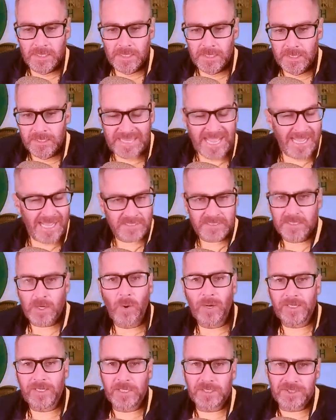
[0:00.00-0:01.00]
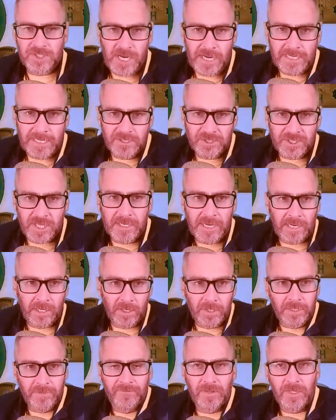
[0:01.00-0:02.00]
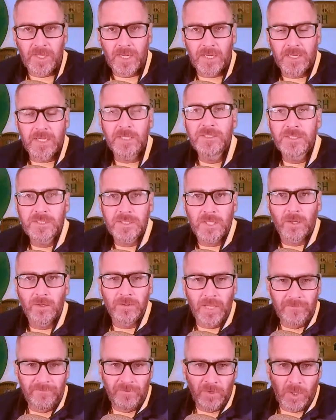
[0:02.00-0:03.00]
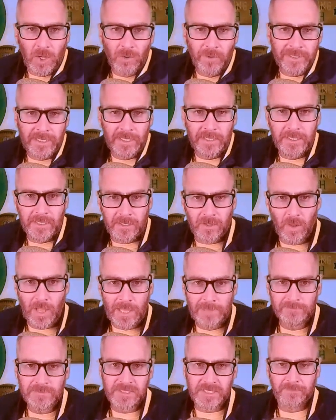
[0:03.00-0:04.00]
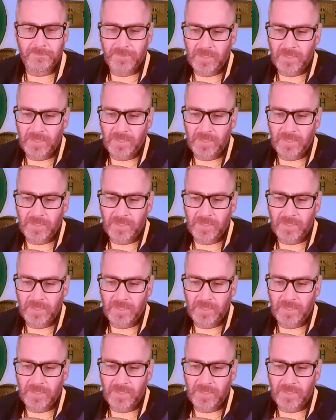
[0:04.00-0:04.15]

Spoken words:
that's going to change the narrative and the concern level going into Clemson,